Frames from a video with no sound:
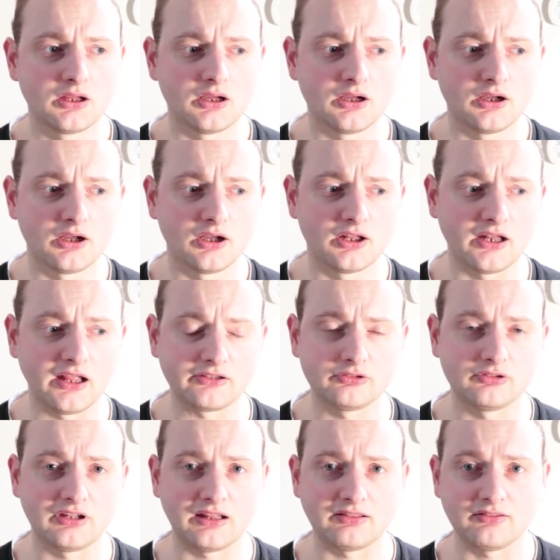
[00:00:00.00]

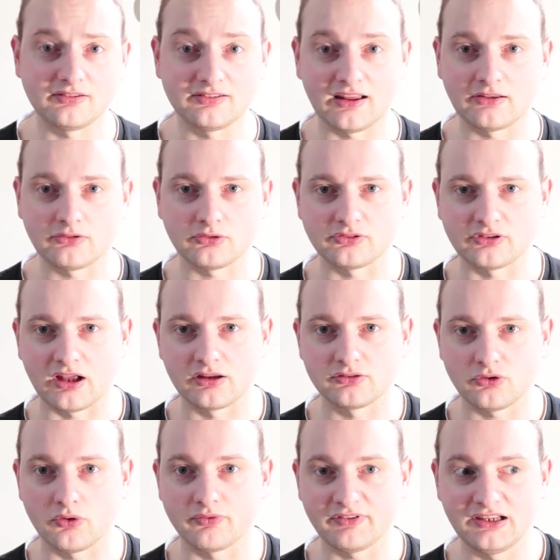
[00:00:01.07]
Next to that, the sensor
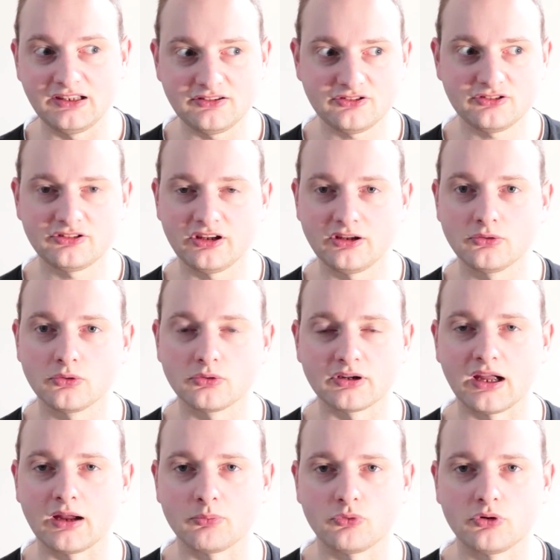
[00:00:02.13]
size of each single
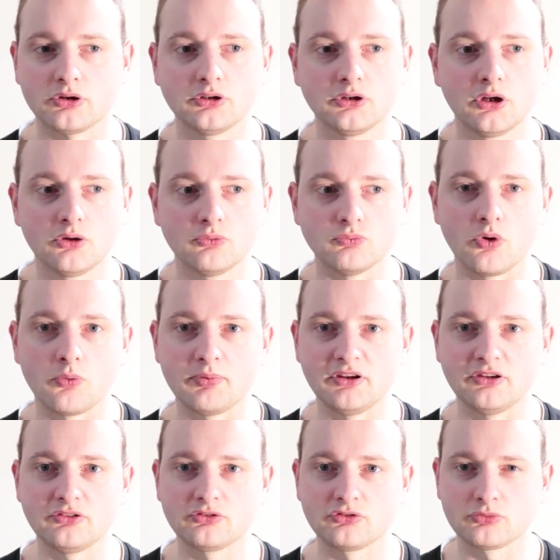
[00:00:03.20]
camera will
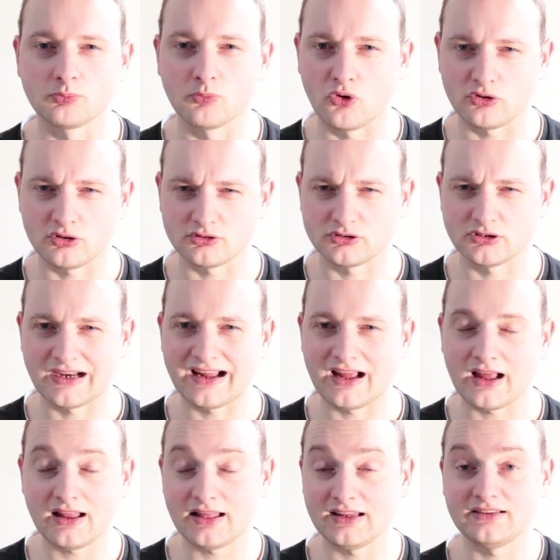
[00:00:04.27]
be smaller.
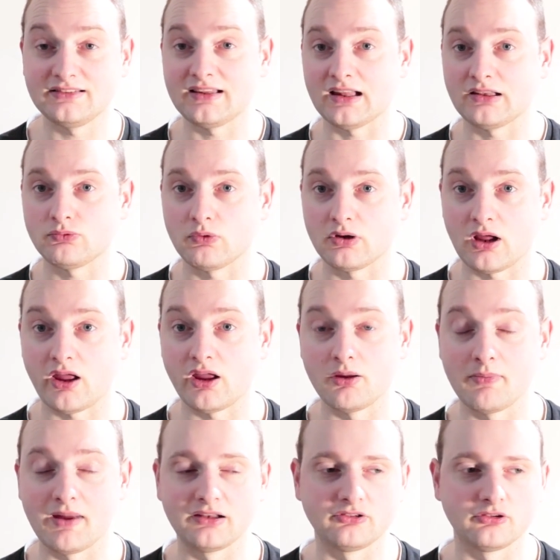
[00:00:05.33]
At least that's what I
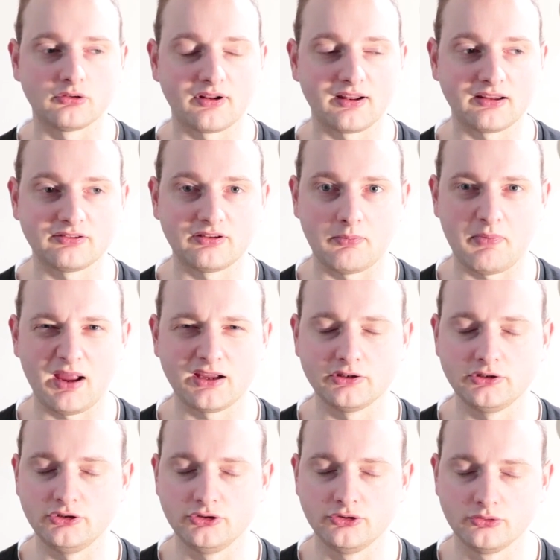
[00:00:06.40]
imagine, unless they make
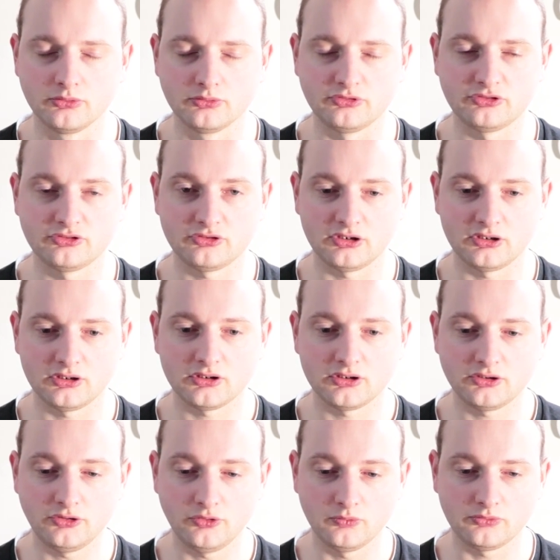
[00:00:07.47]
a huge
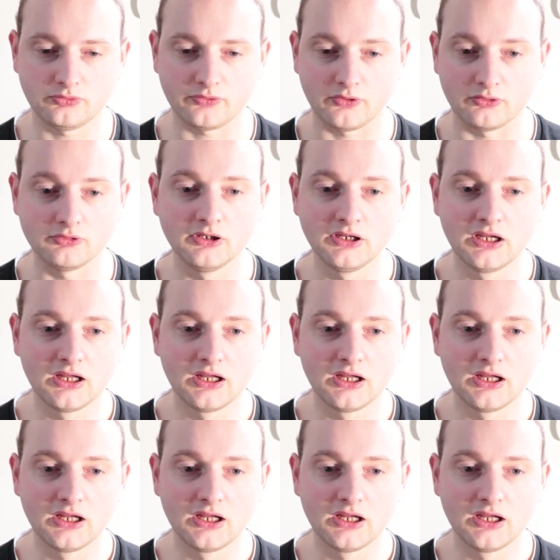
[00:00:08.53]
phone.